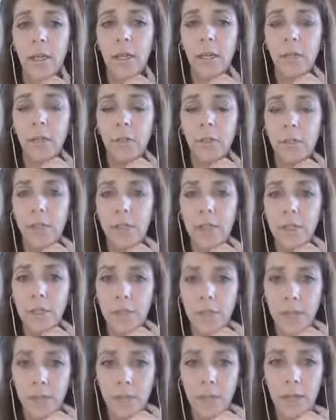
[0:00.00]
you need
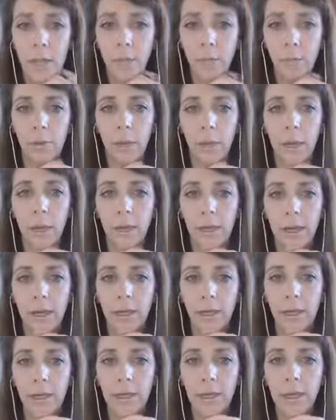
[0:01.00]
to use that blog
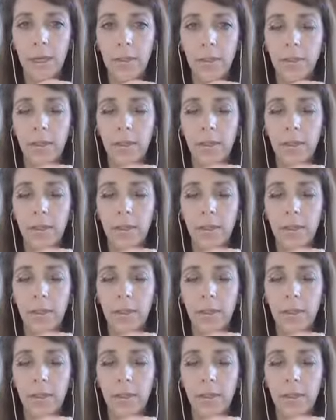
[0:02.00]
area.